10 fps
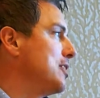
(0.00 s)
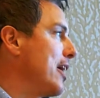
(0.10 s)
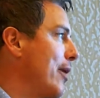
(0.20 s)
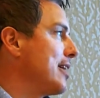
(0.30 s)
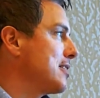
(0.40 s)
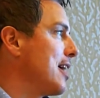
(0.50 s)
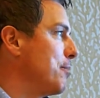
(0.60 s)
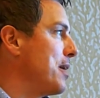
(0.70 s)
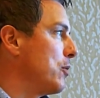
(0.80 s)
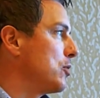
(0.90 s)
dare I say,
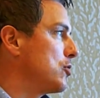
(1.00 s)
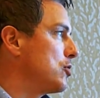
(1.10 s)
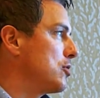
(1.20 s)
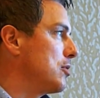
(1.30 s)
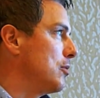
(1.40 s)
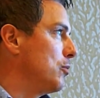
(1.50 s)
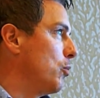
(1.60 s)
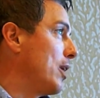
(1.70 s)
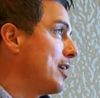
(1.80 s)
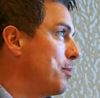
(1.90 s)

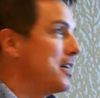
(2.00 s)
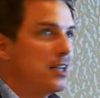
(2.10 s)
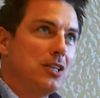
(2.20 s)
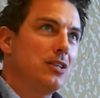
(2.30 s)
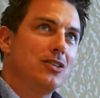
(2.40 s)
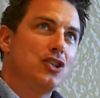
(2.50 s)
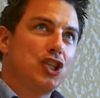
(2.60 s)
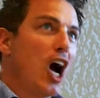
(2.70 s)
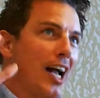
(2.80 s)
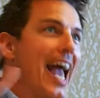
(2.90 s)
wanting to be
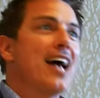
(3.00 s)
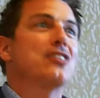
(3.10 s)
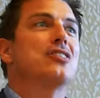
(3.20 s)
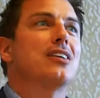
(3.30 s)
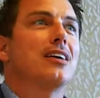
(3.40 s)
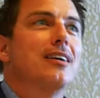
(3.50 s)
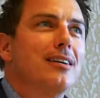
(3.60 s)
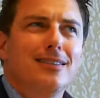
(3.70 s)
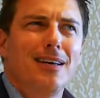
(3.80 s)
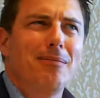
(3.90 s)
jock-esque.
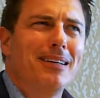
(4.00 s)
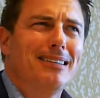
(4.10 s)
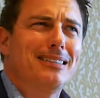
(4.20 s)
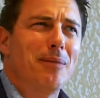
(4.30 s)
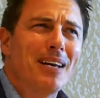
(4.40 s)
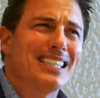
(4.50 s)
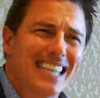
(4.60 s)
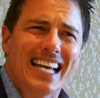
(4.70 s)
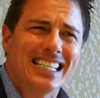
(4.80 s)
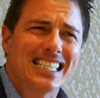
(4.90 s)
Does that make
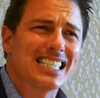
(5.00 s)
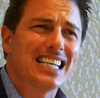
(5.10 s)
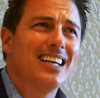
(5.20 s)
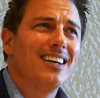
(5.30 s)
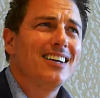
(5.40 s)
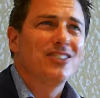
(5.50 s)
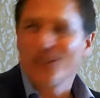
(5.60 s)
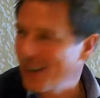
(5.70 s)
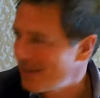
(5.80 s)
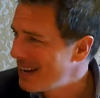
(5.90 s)
sense? Do you
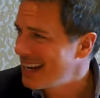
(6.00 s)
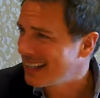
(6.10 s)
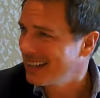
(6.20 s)
know what I mean?